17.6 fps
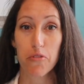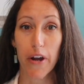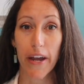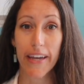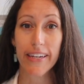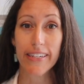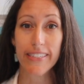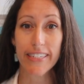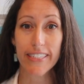
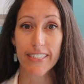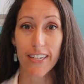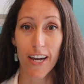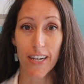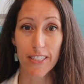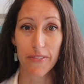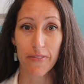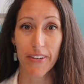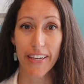brain
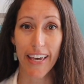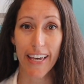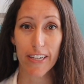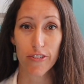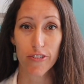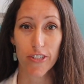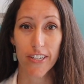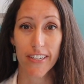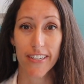
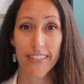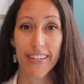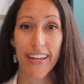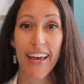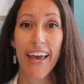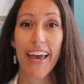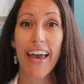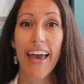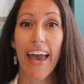detoxification